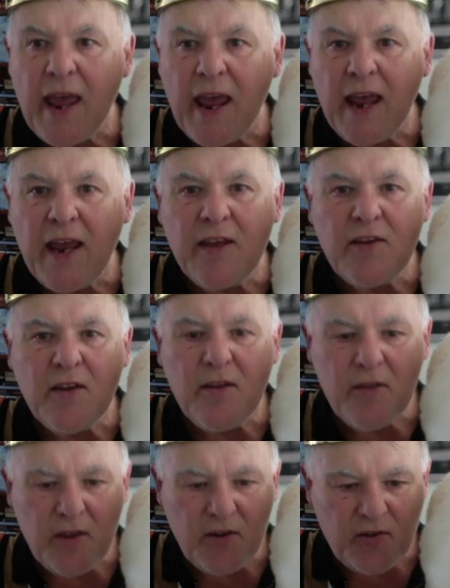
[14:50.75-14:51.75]
end
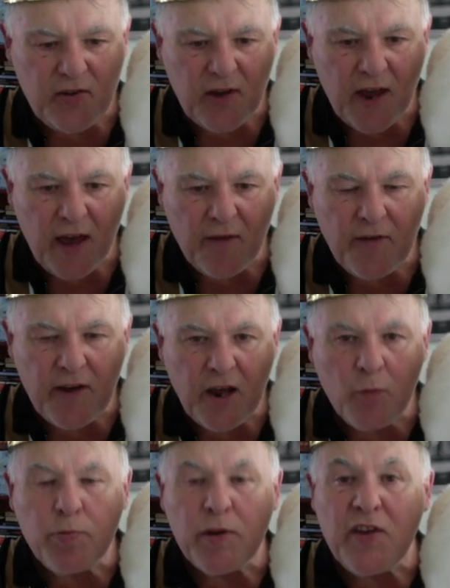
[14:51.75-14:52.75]
this video.
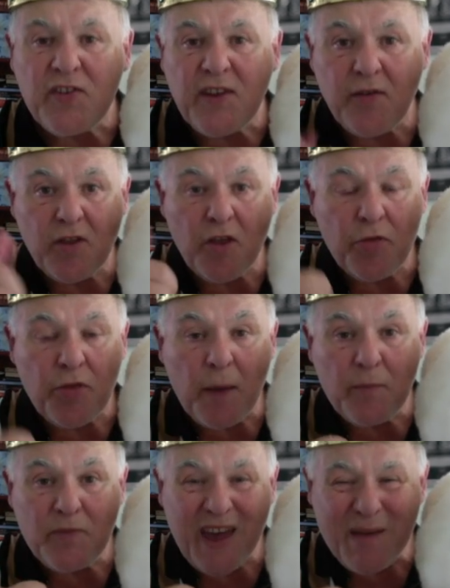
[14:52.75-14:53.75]
Please give it a
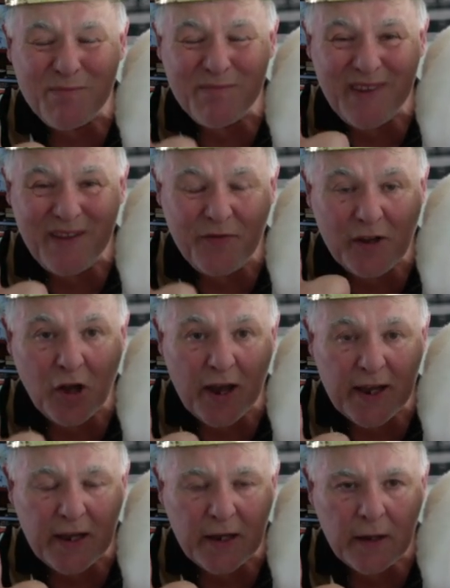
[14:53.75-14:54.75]
thumbs up if you
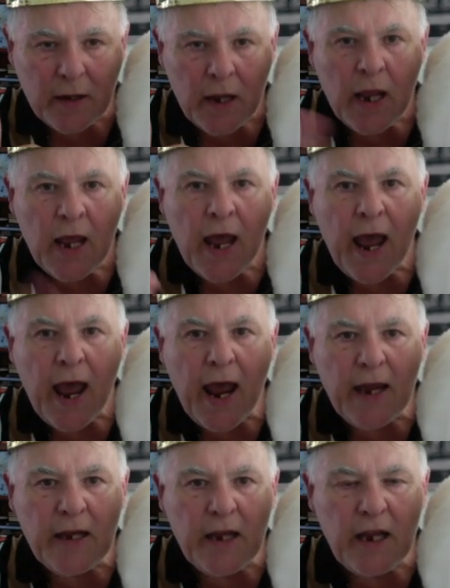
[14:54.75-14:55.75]
like it.
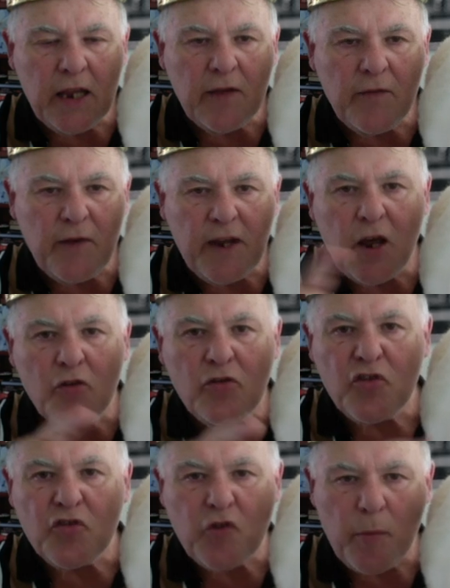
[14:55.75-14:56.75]
And in the video
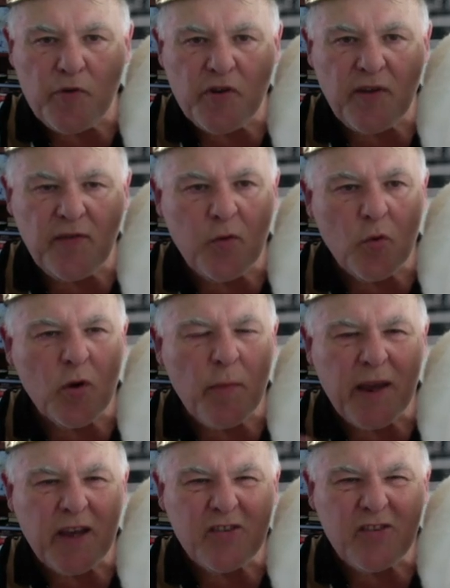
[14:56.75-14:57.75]
description, if you want to
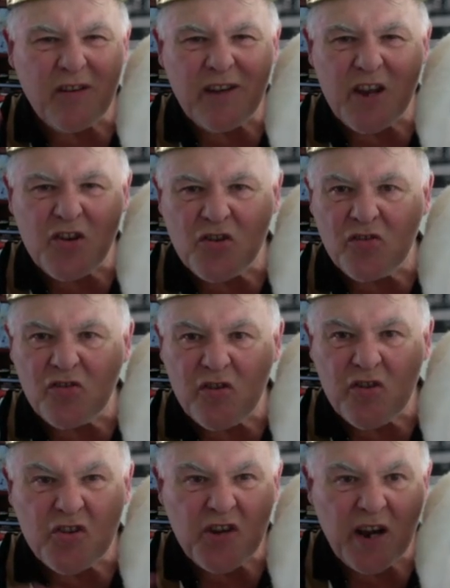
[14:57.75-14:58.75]
make a donation to
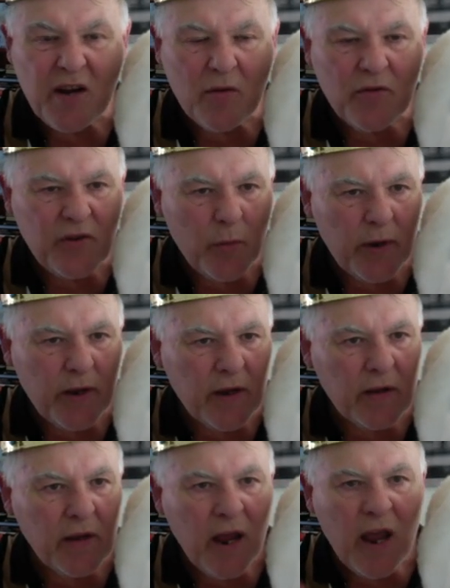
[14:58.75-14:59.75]
the channel so we
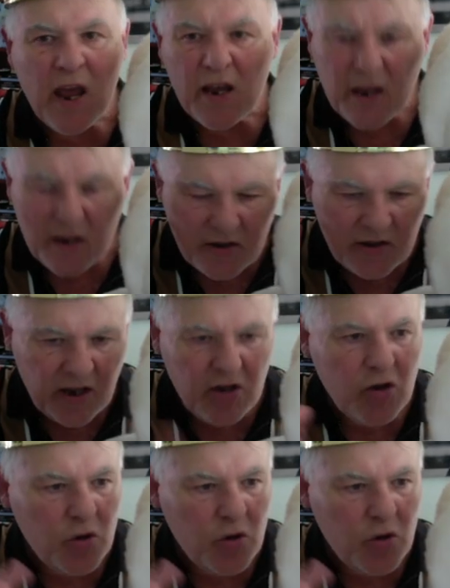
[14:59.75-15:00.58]
can continue